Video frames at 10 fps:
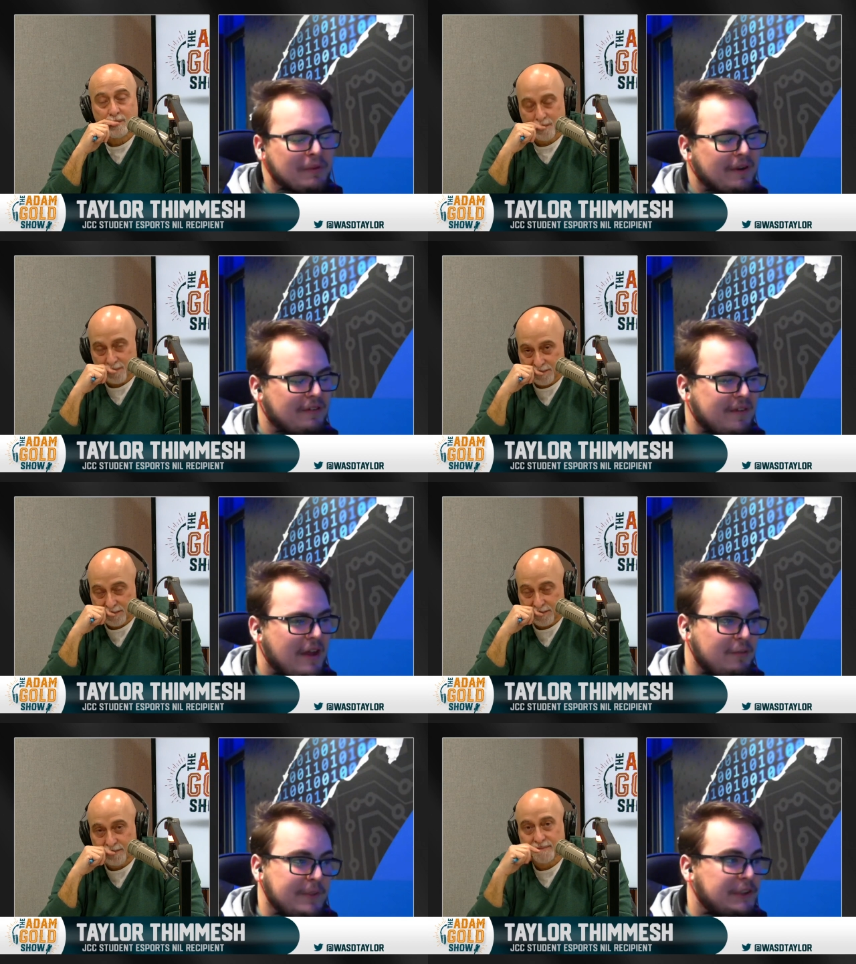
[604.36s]
Speaker 1: of pro
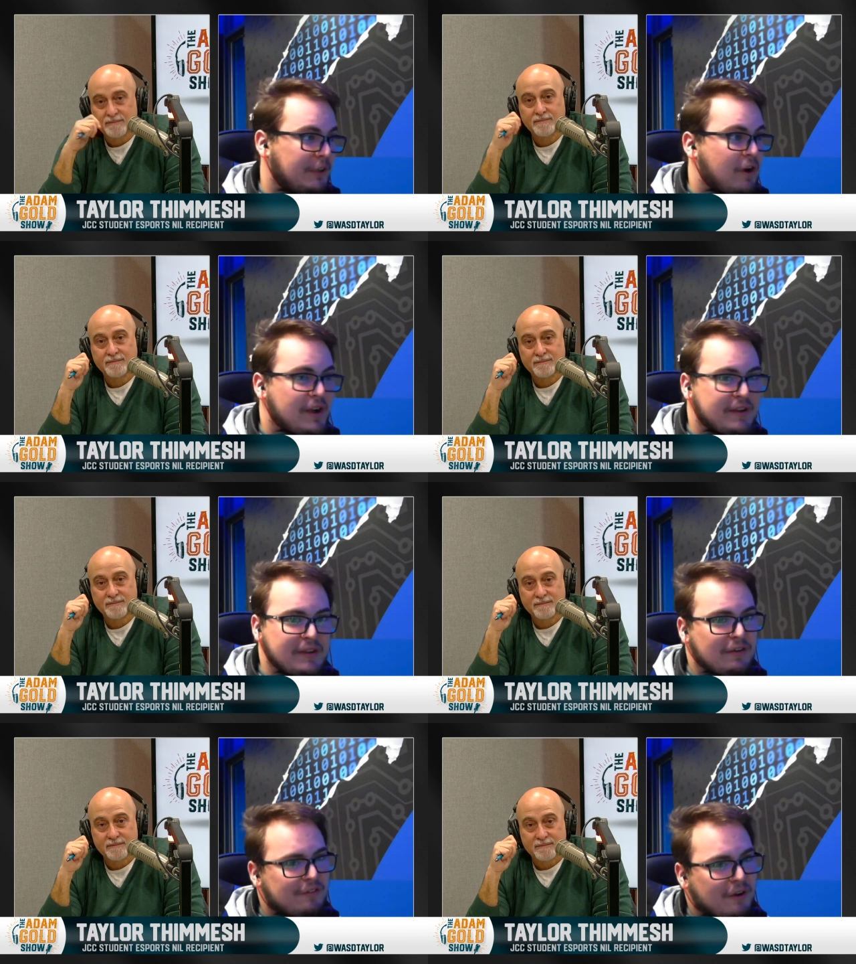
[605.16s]
players now especially in
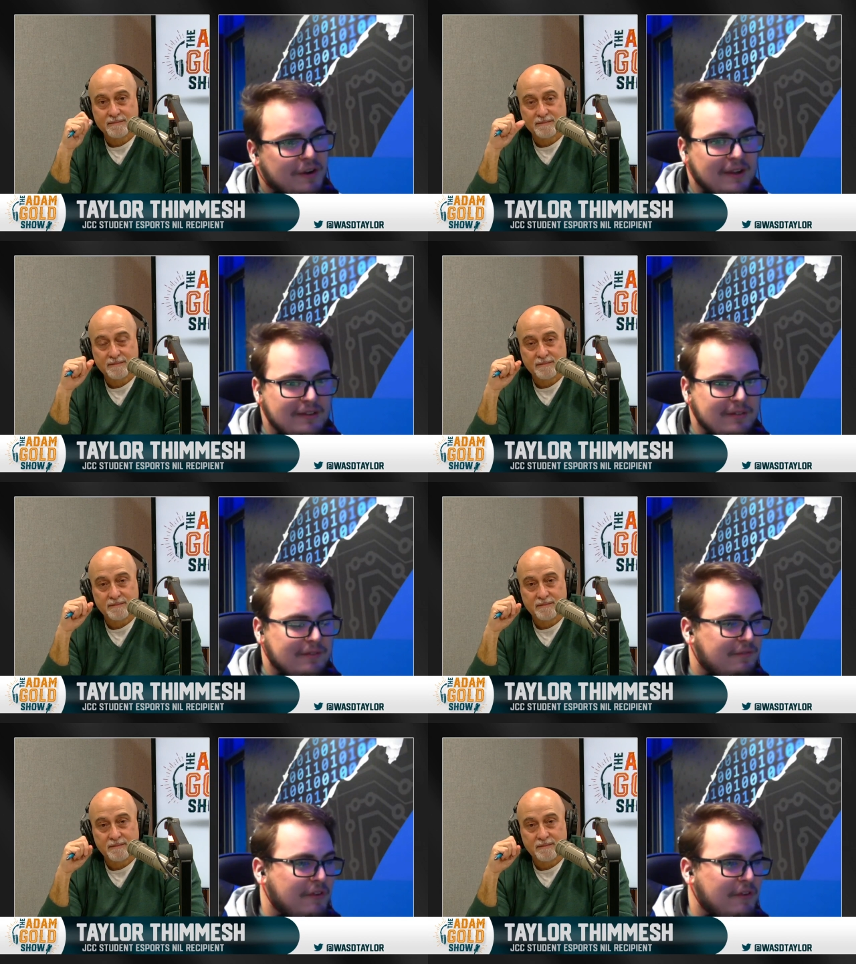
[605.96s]
rocket league are starting at